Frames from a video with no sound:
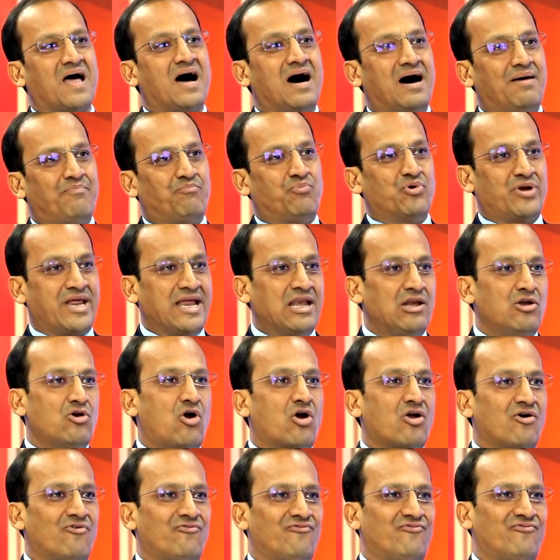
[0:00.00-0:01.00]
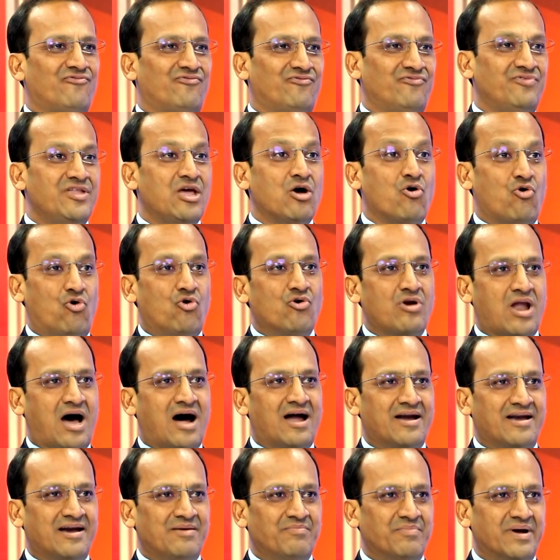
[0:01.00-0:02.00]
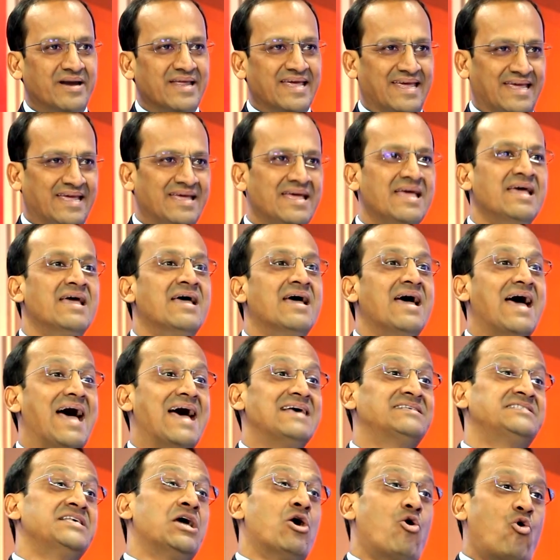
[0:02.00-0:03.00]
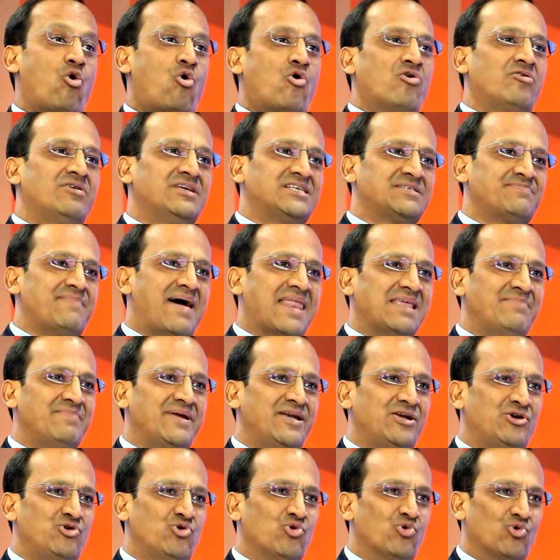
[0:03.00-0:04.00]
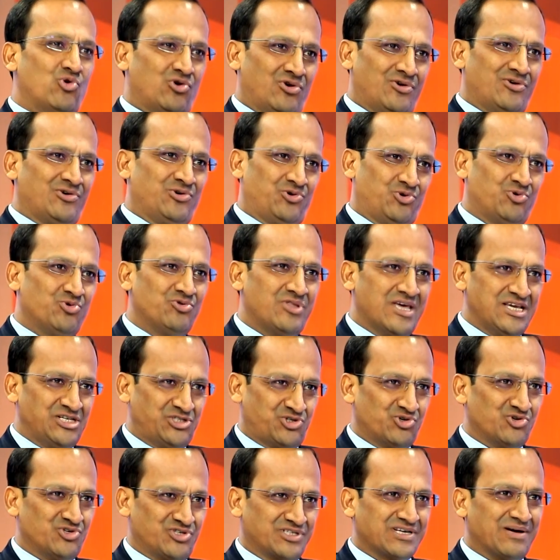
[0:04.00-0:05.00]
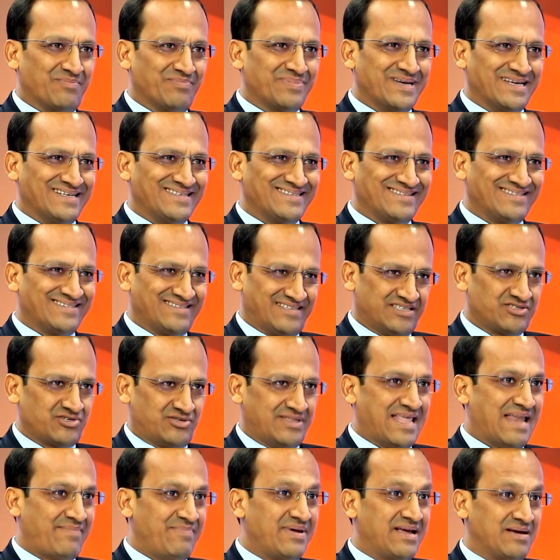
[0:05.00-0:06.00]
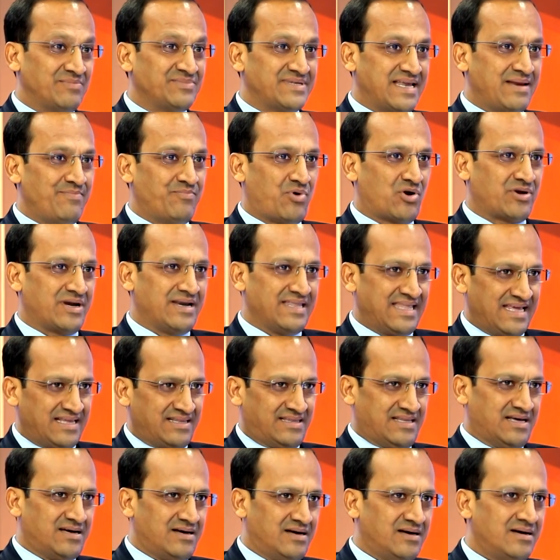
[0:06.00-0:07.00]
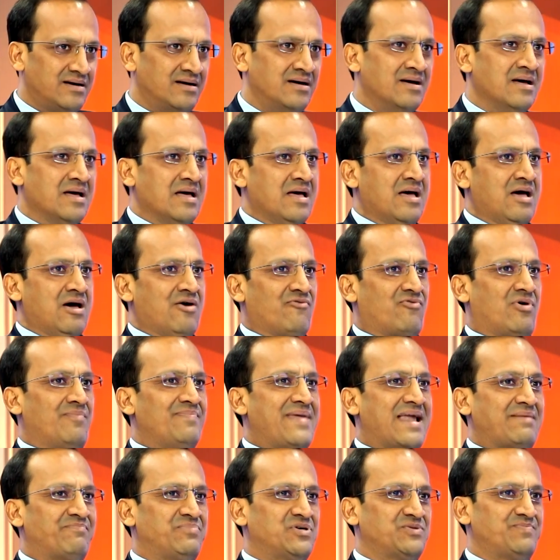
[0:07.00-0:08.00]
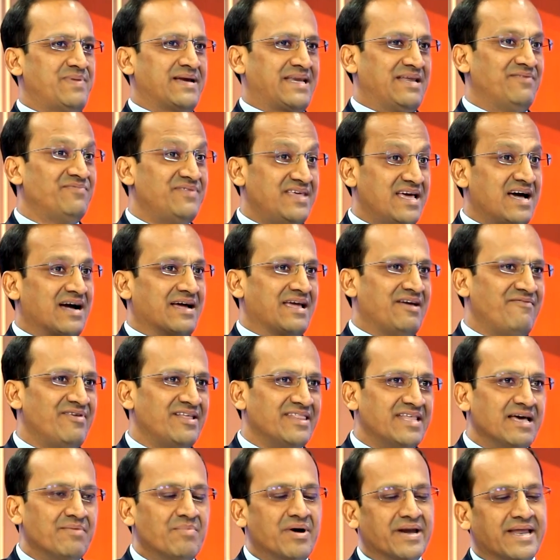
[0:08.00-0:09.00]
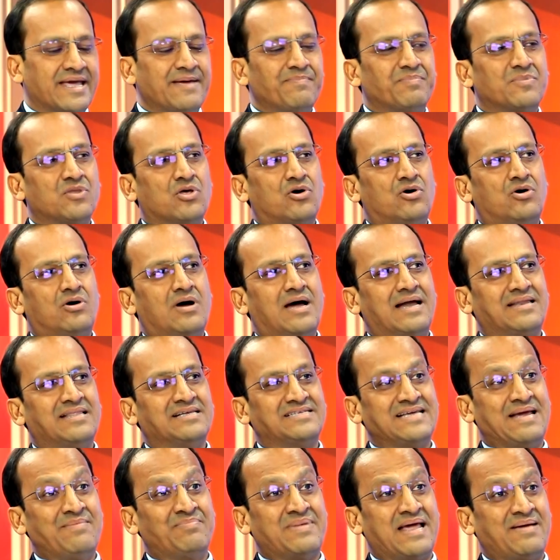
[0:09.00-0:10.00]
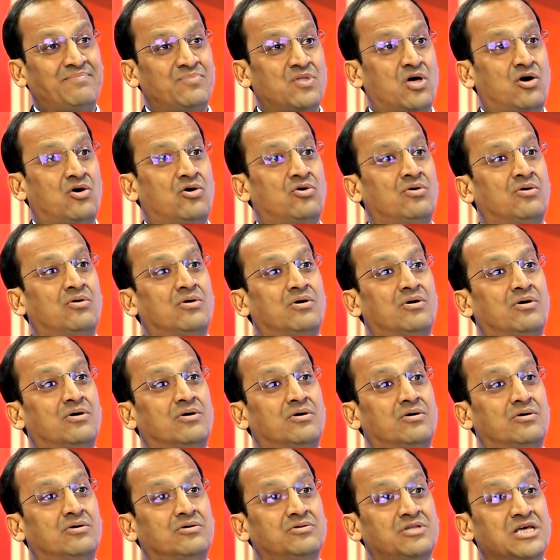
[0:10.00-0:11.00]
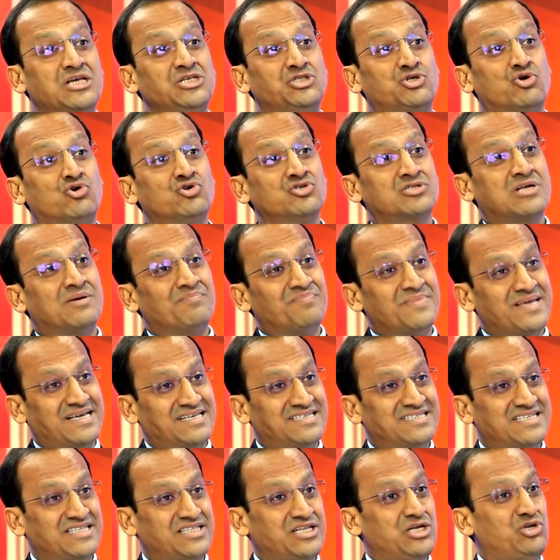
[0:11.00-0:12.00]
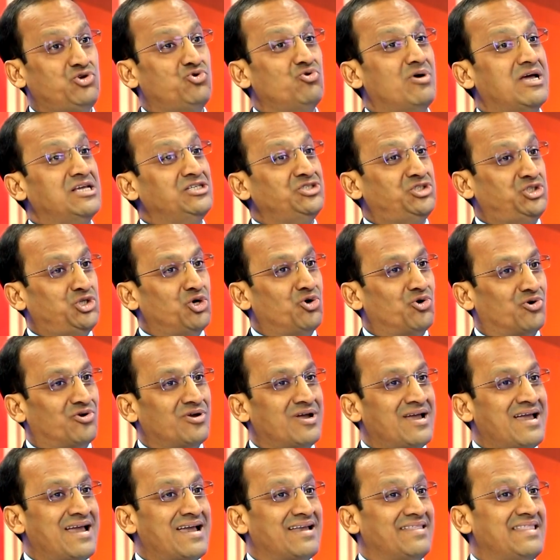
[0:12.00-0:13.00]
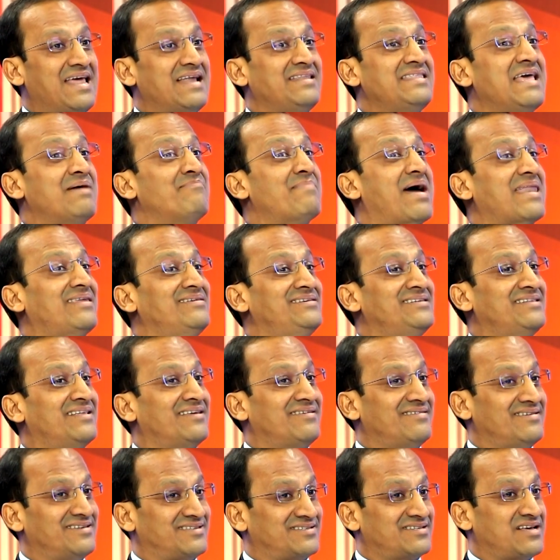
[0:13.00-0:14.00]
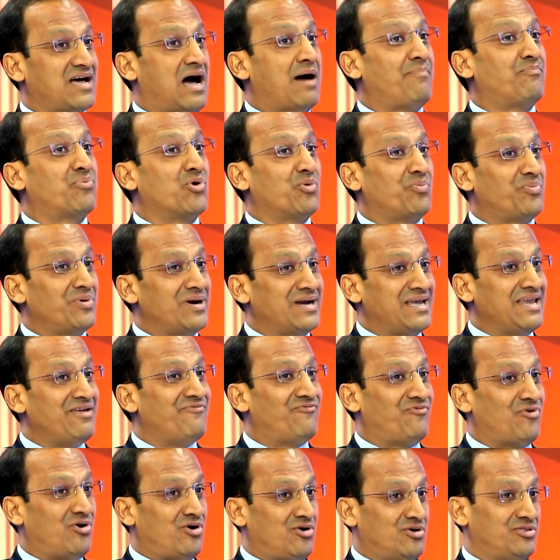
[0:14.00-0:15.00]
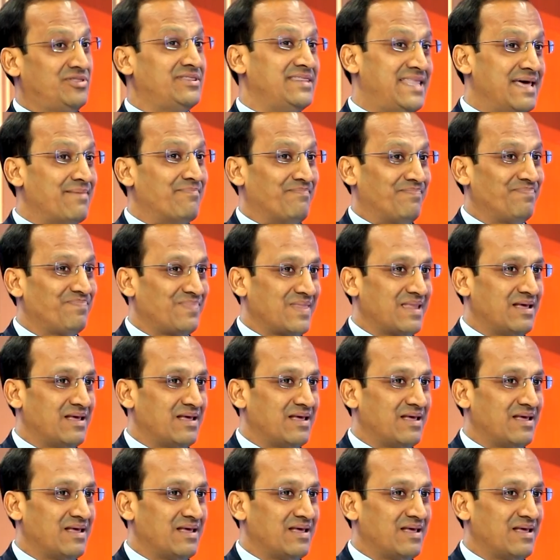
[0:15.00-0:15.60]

are putting a lot of their own hard-earned money as their own risk management tool to the insurance companies. So that becomes an important thing. From that perspective, they are giving their money. So at the same time now, the insurance companies need to ensure that they are managing the risk appropriately for them.